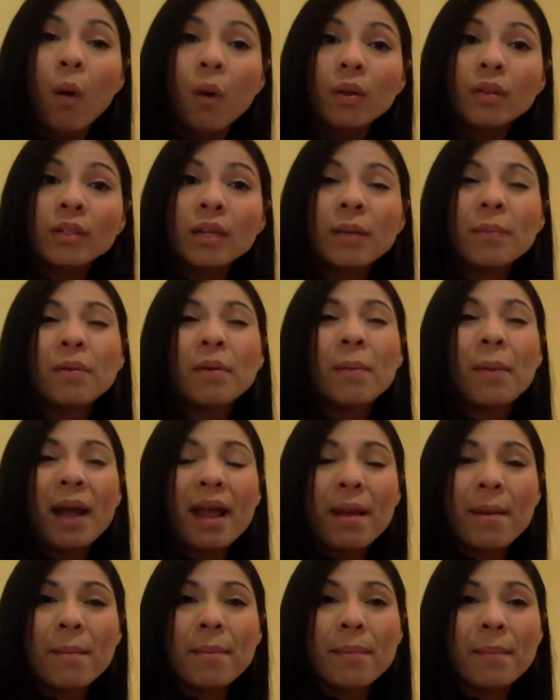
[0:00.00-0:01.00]
whole number by
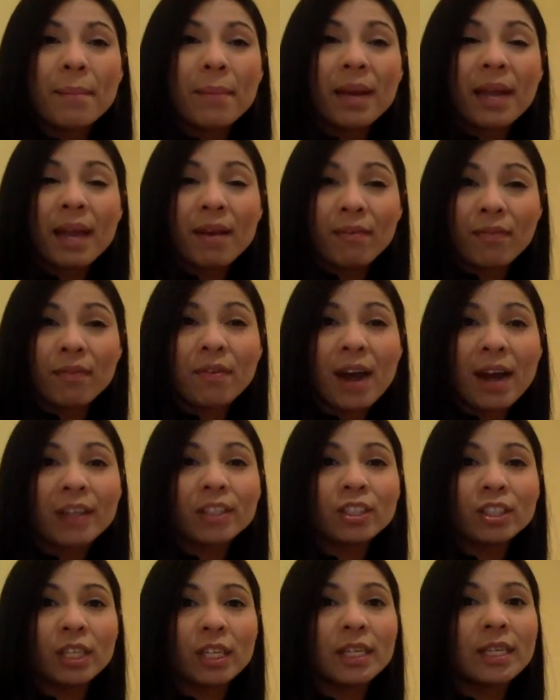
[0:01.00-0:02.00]
a, by a
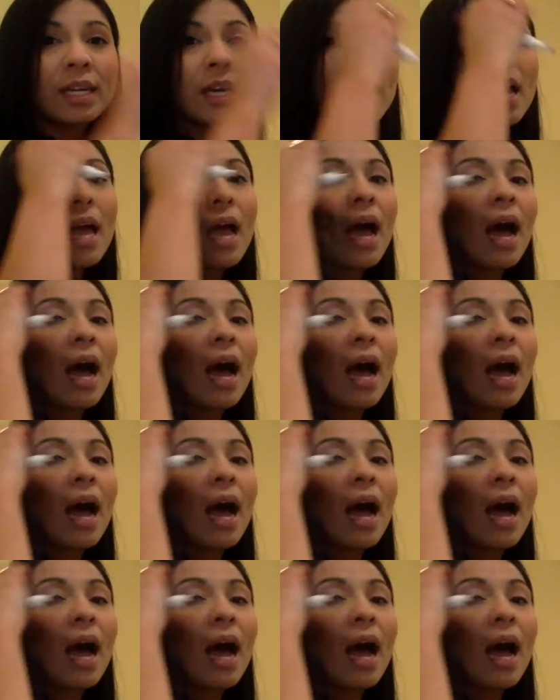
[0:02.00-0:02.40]
fraction,